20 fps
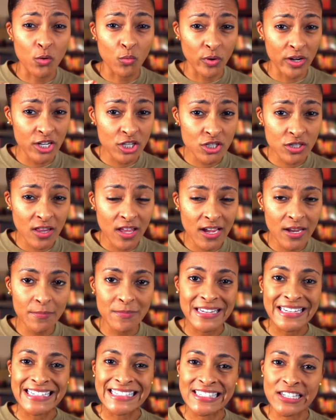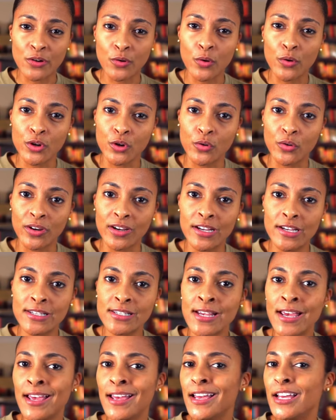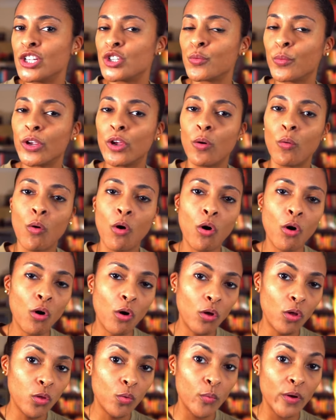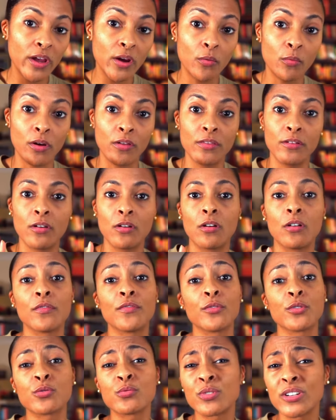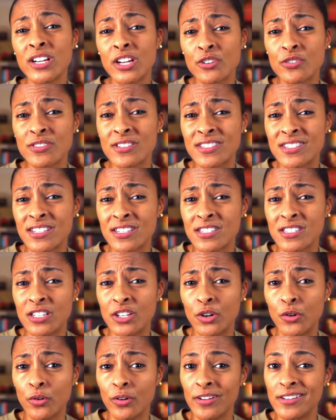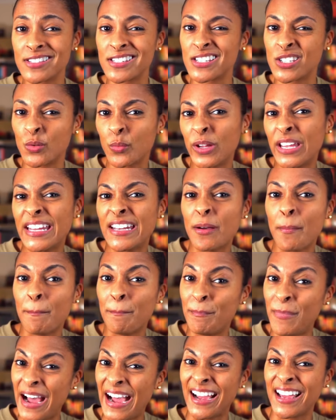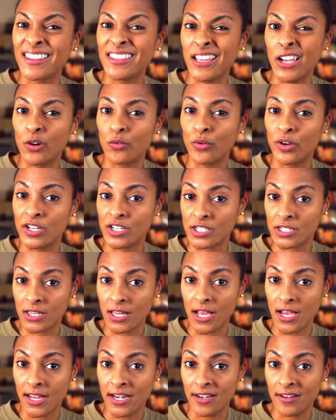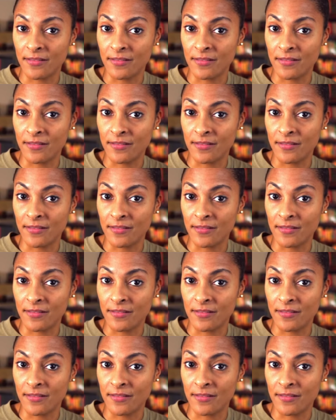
Greenwich line being zero degrees until we go all the way around the Earth for 360 degrees degrees until we end up back at that Greenwich line.